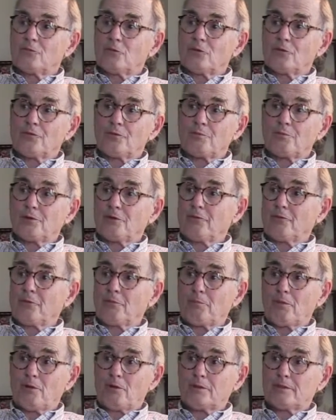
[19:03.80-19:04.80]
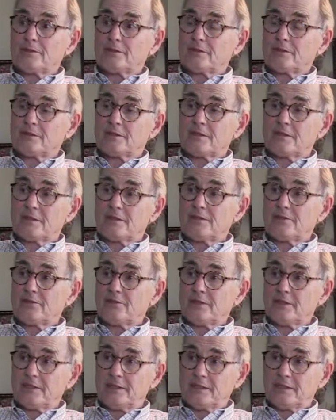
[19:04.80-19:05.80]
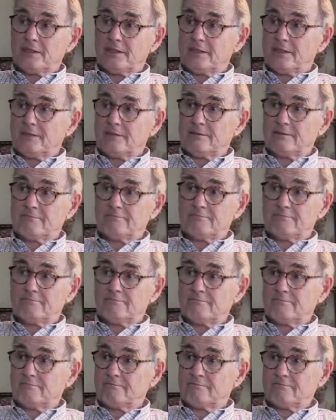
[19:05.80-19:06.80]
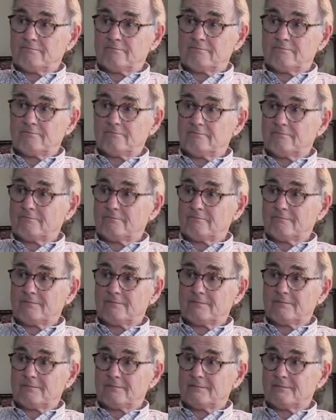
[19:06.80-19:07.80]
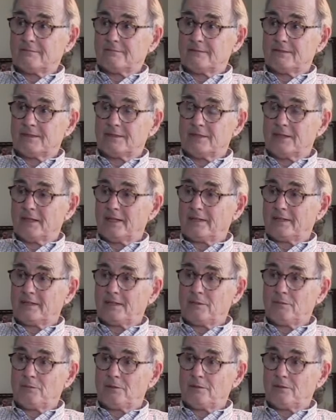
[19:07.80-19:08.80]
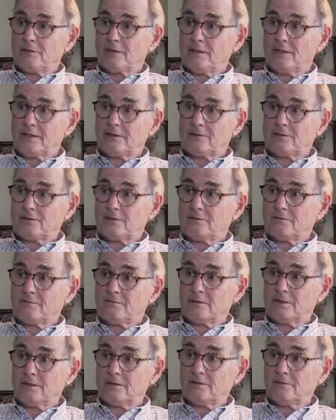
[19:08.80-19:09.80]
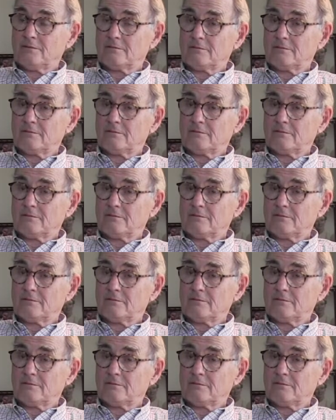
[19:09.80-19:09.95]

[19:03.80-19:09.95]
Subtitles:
were from different parts of the country and did not keep in touch. So.